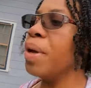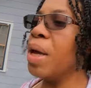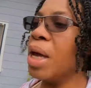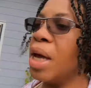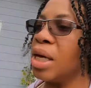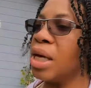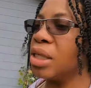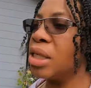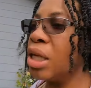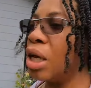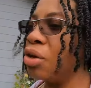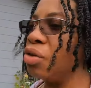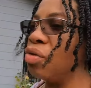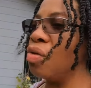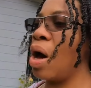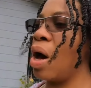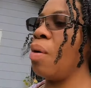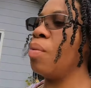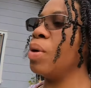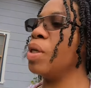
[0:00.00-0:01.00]
Instead of you
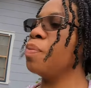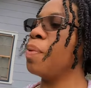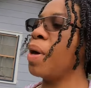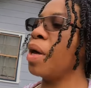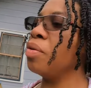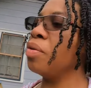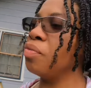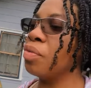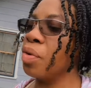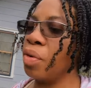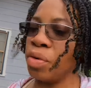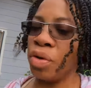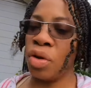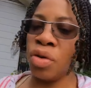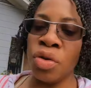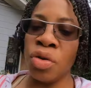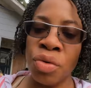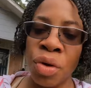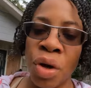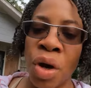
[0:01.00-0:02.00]
always painting
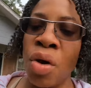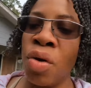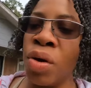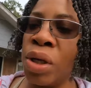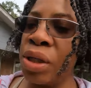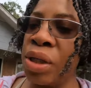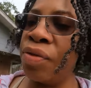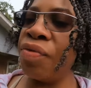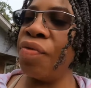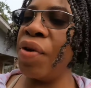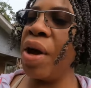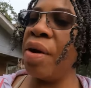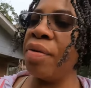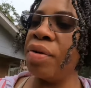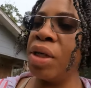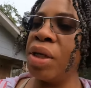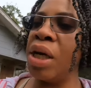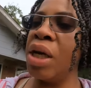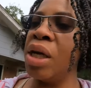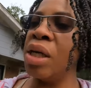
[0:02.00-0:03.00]
unicorns and fairy
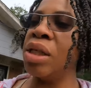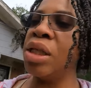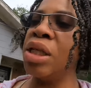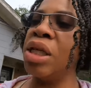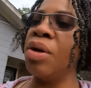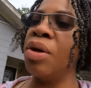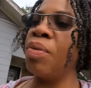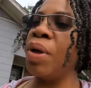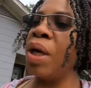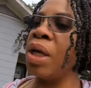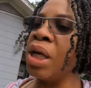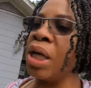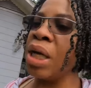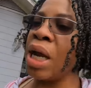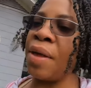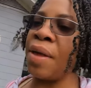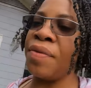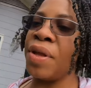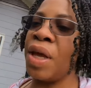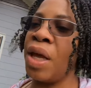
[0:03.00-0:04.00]
tales, and then when they get
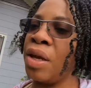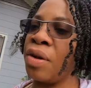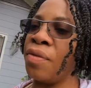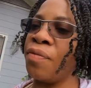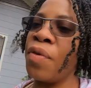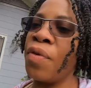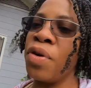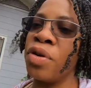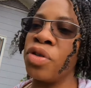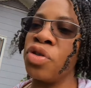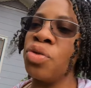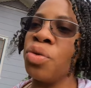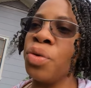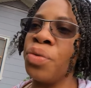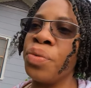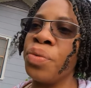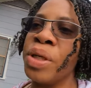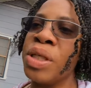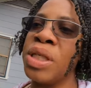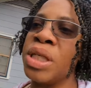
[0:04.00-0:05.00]
out there in the first two or
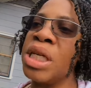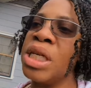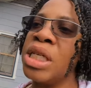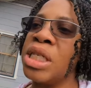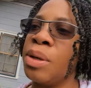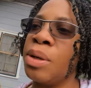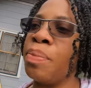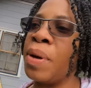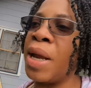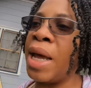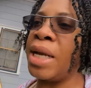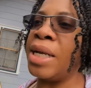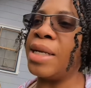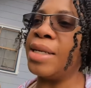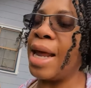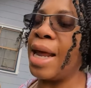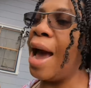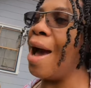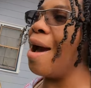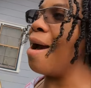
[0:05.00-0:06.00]
three seeds the planet
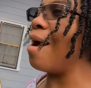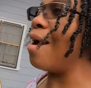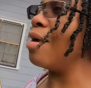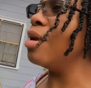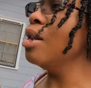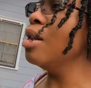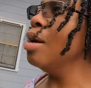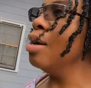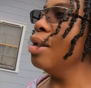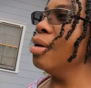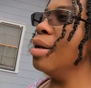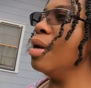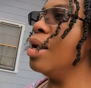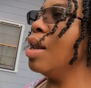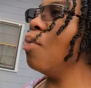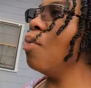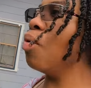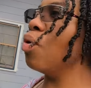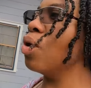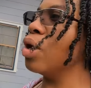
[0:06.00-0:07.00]
died, then they
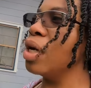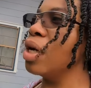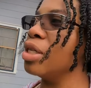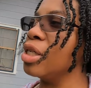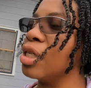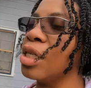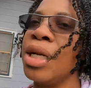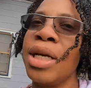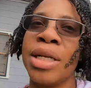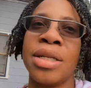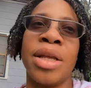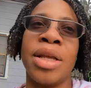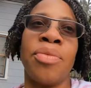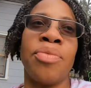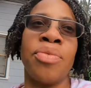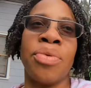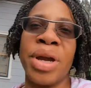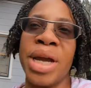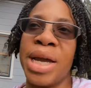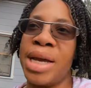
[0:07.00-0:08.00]
want to slit their
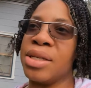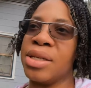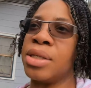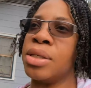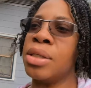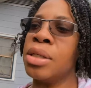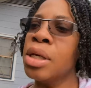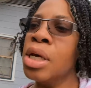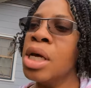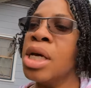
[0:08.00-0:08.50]
wrists.